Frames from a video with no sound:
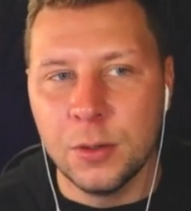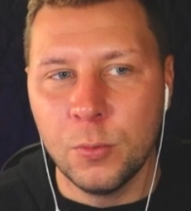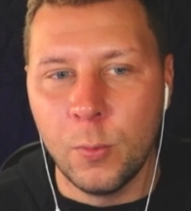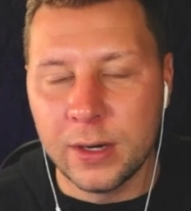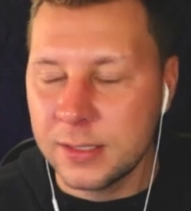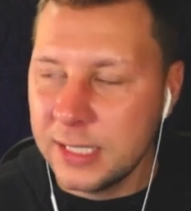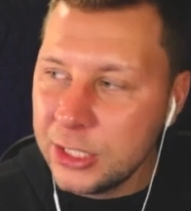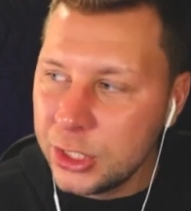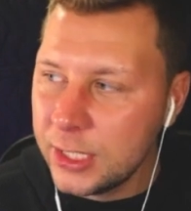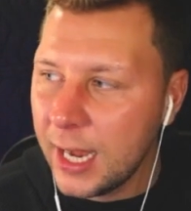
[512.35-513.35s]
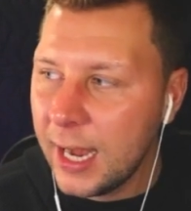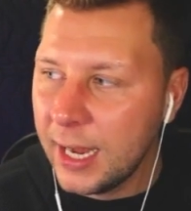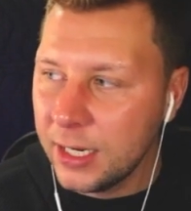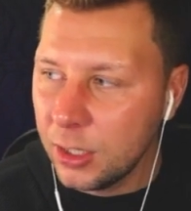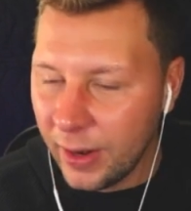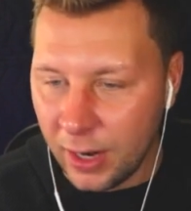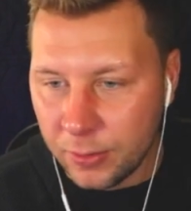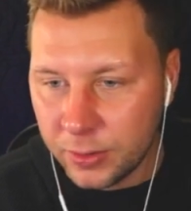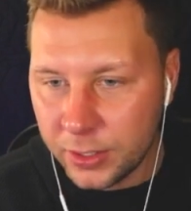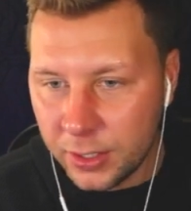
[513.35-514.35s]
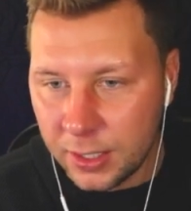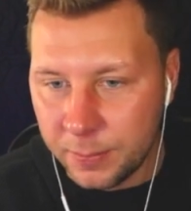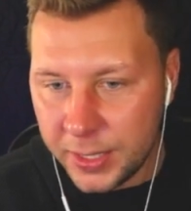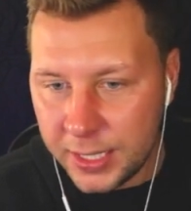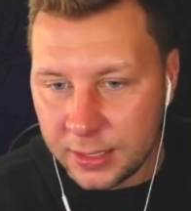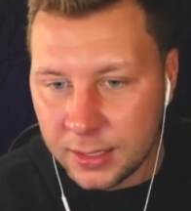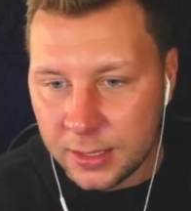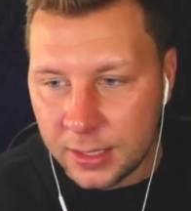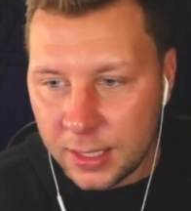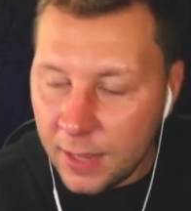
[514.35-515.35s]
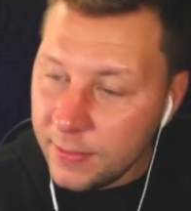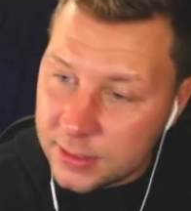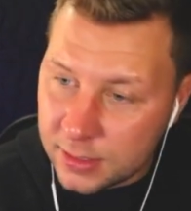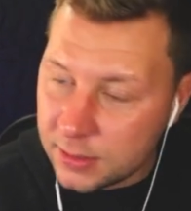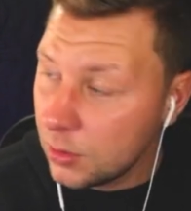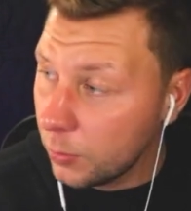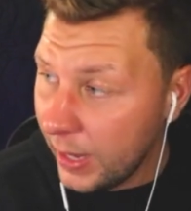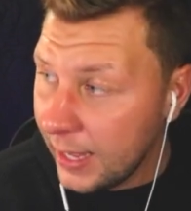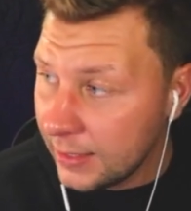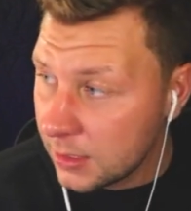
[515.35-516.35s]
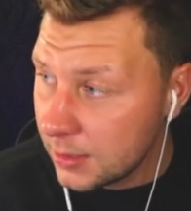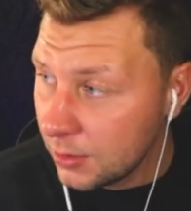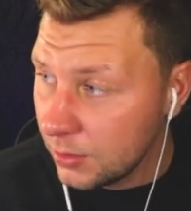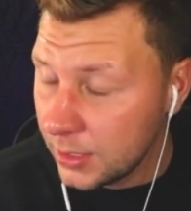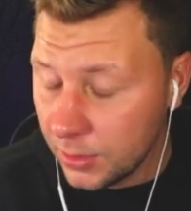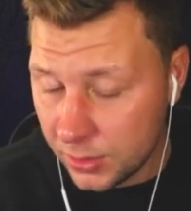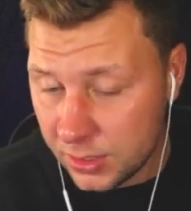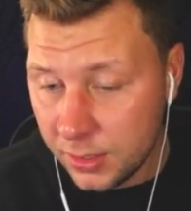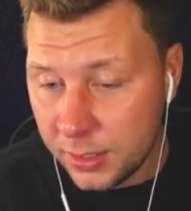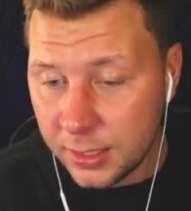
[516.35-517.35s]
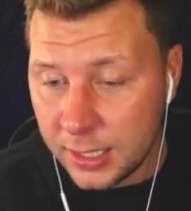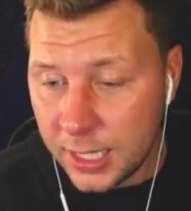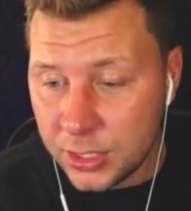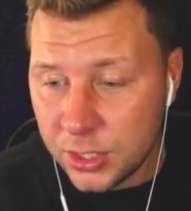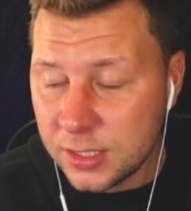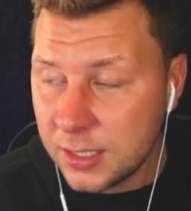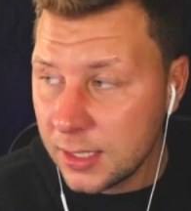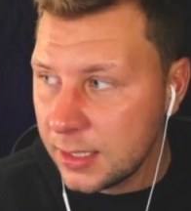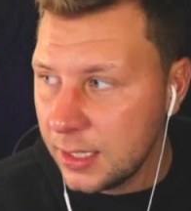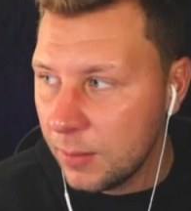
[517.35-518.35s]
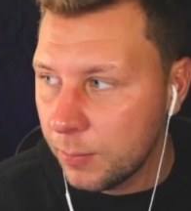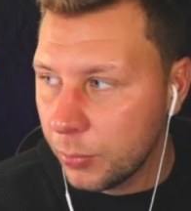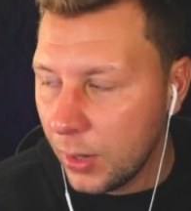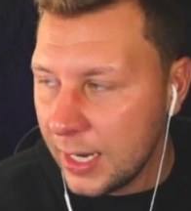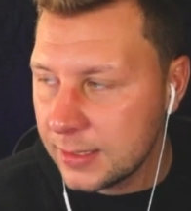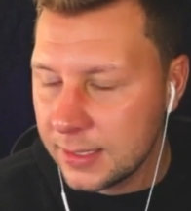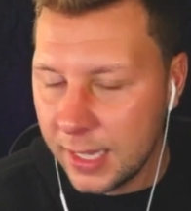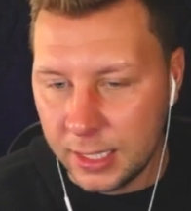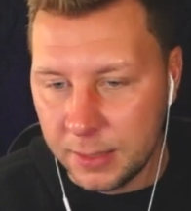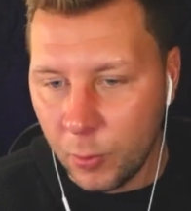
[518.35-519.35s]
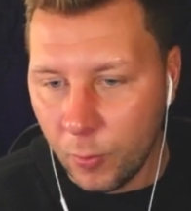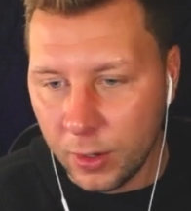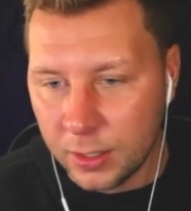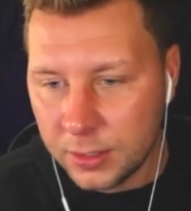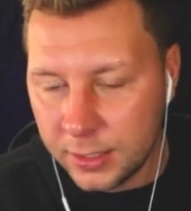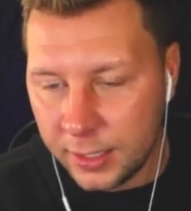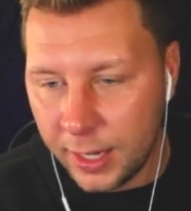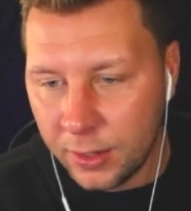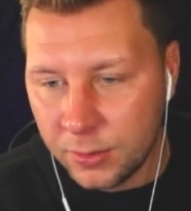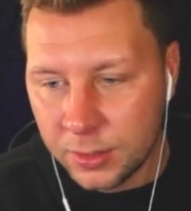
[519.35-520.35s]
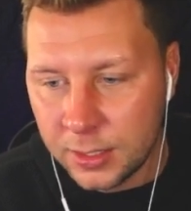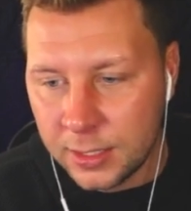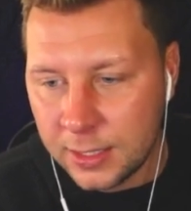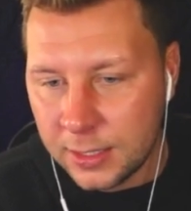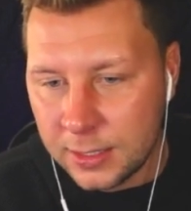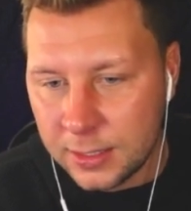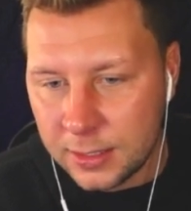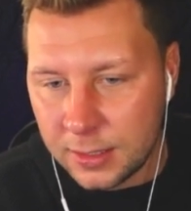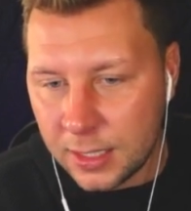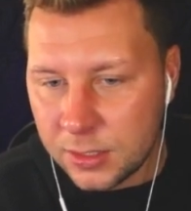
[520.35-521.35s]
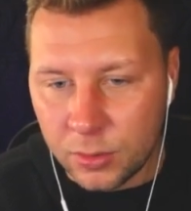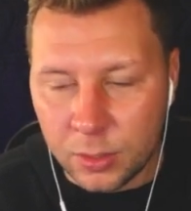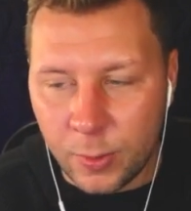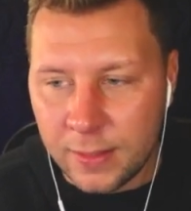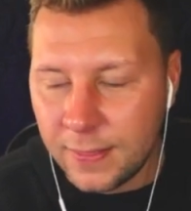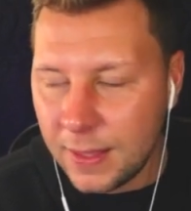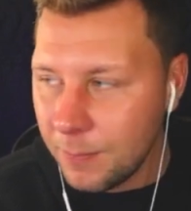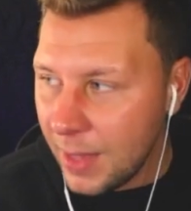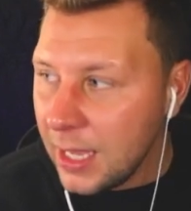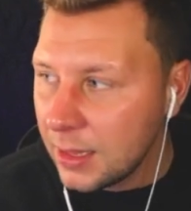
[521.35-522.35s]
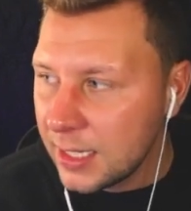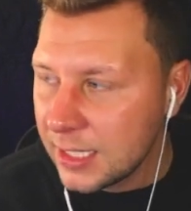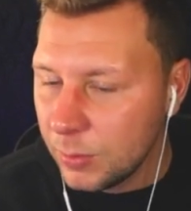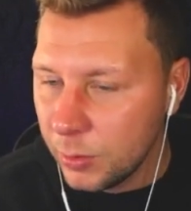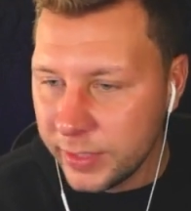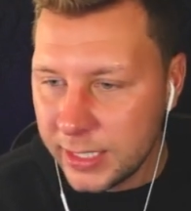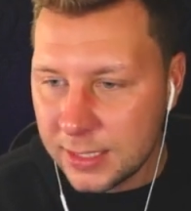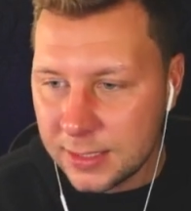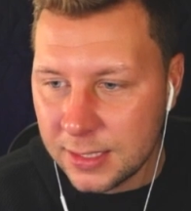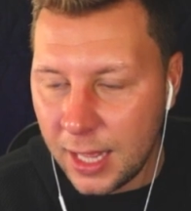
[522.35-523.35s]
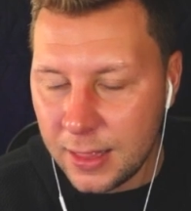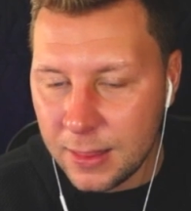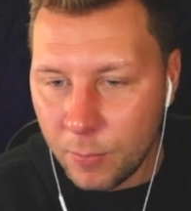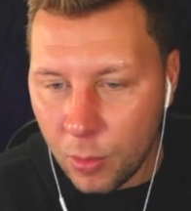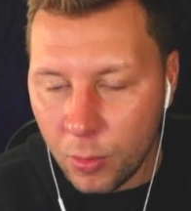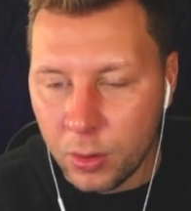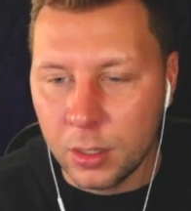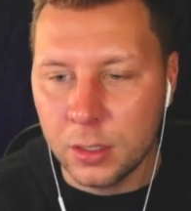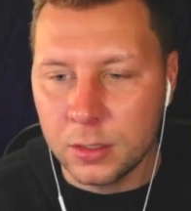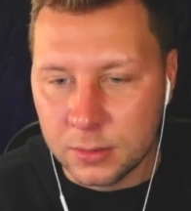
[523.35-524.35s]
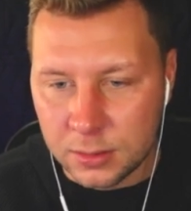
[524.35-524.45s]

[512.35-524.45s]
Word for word: where CGI, no matter how good it be, and this doesn't look bad, this certainly looks good, it just doesn't impress anymore, you know? that's the only way that they make these movies and the more